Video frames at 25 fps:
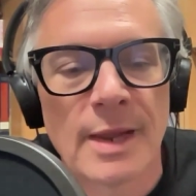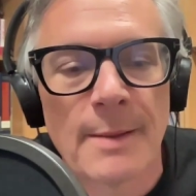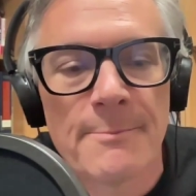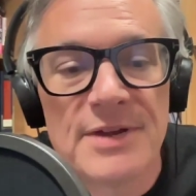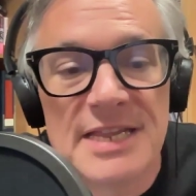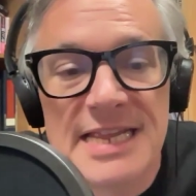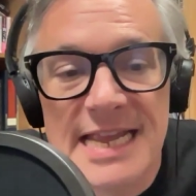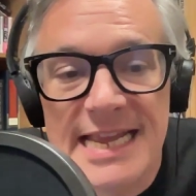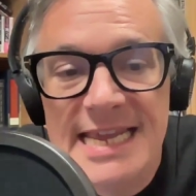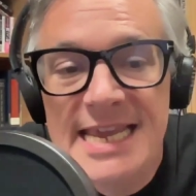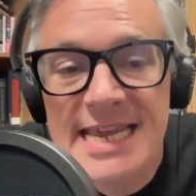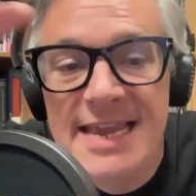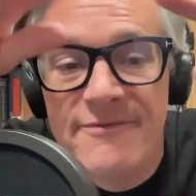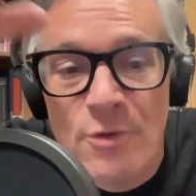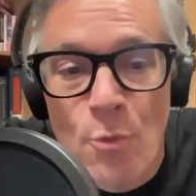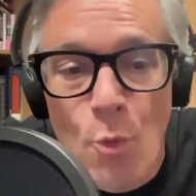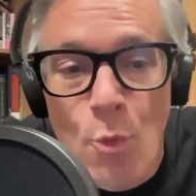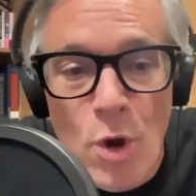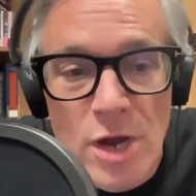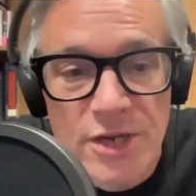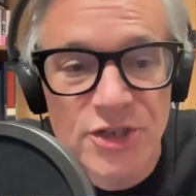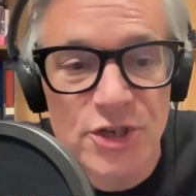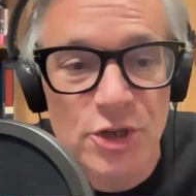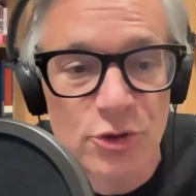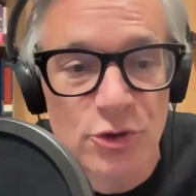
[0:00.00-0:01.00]
But
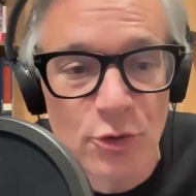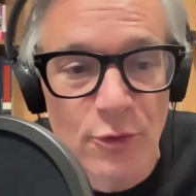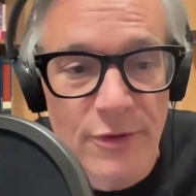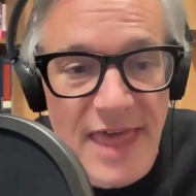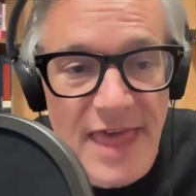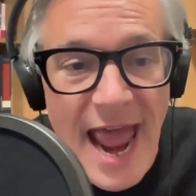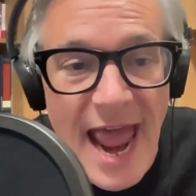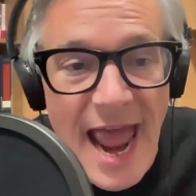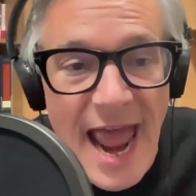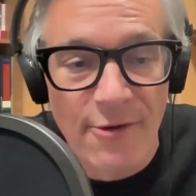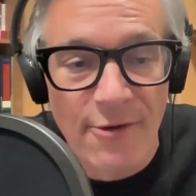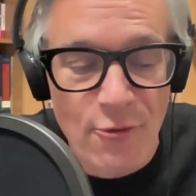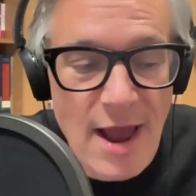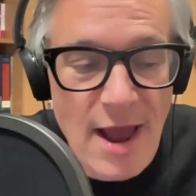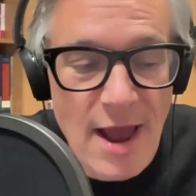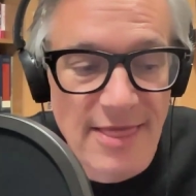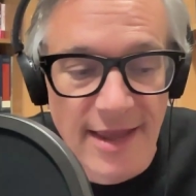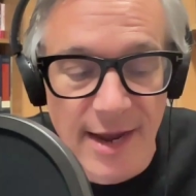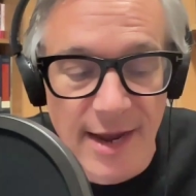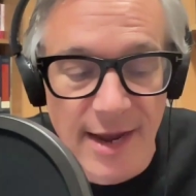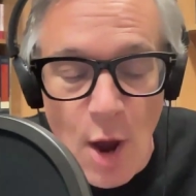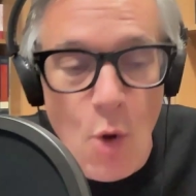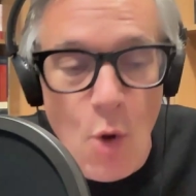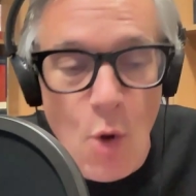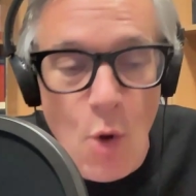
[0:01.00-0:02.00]
even once you do that, right?
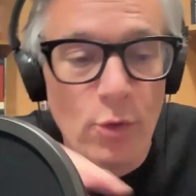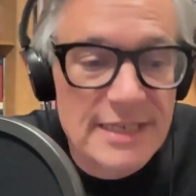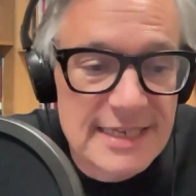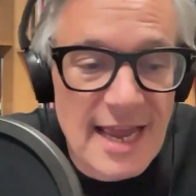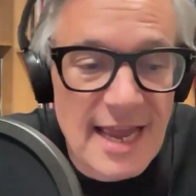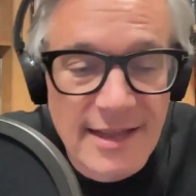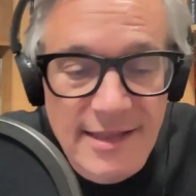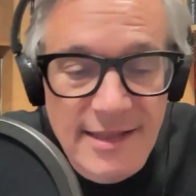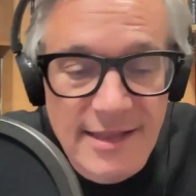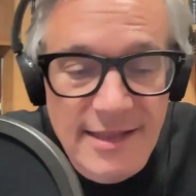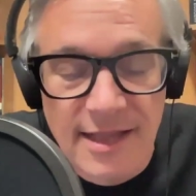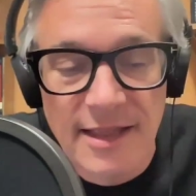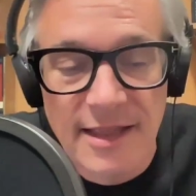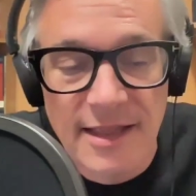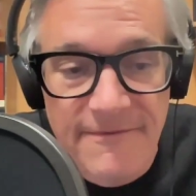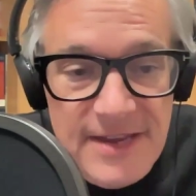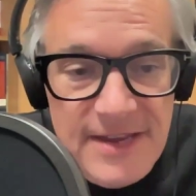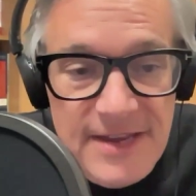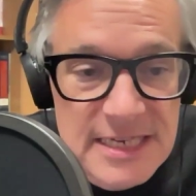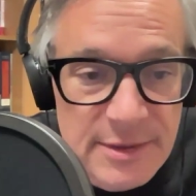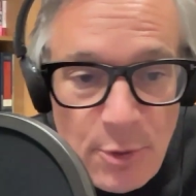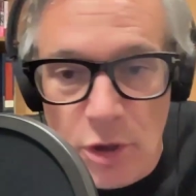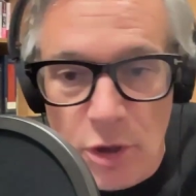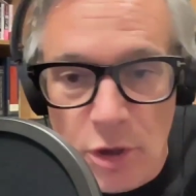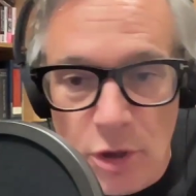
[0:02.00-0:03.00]
Like, oh, it's technically
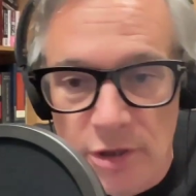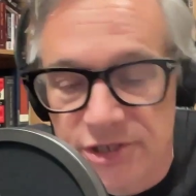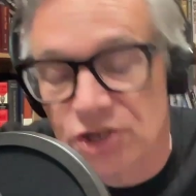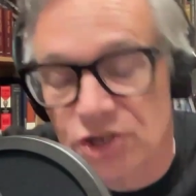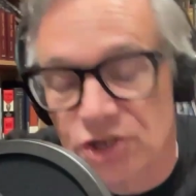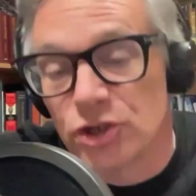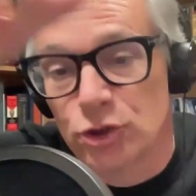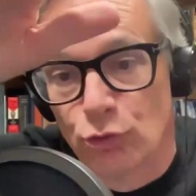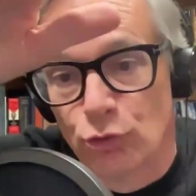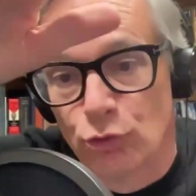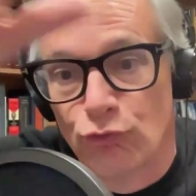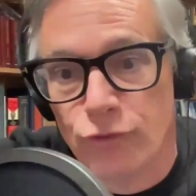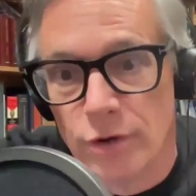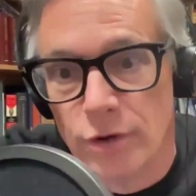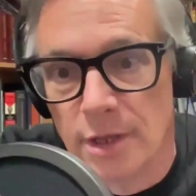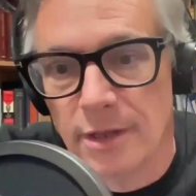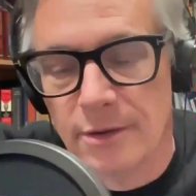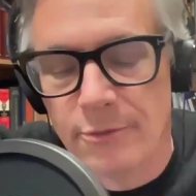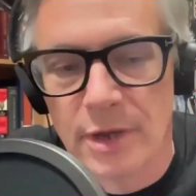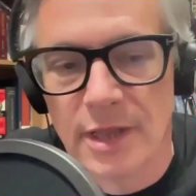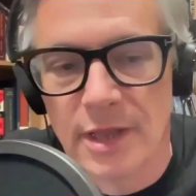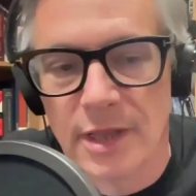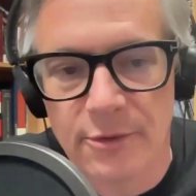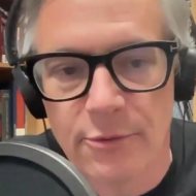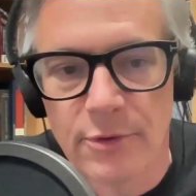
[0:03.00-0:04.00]
feasible. It's just really,
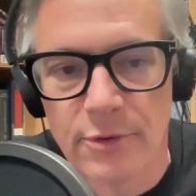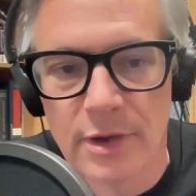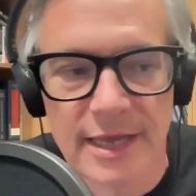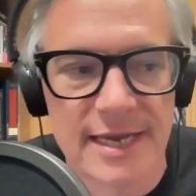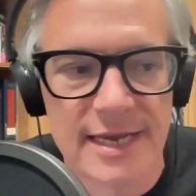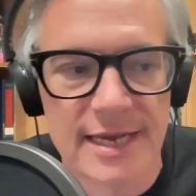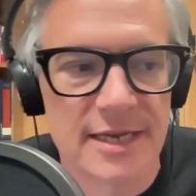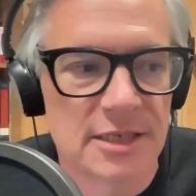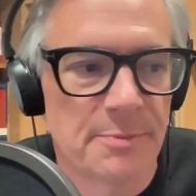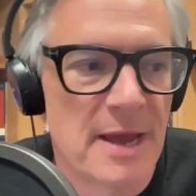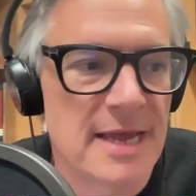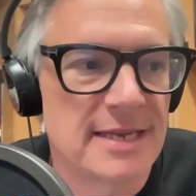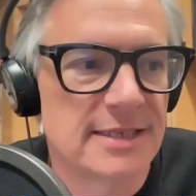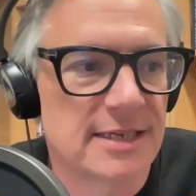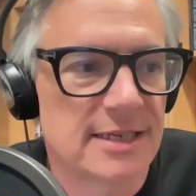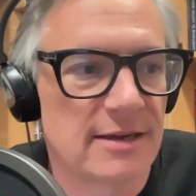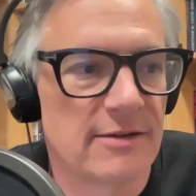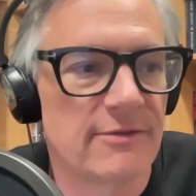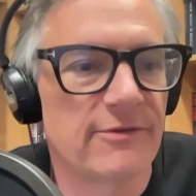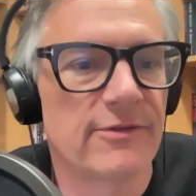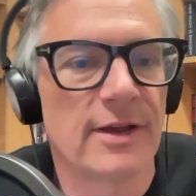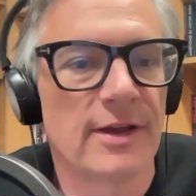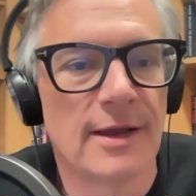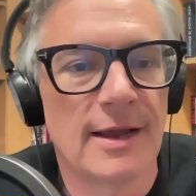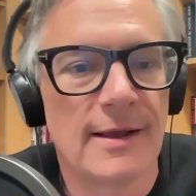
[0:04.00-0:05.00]
really, really
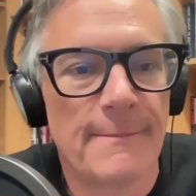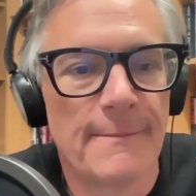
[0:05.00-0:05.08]
expensive.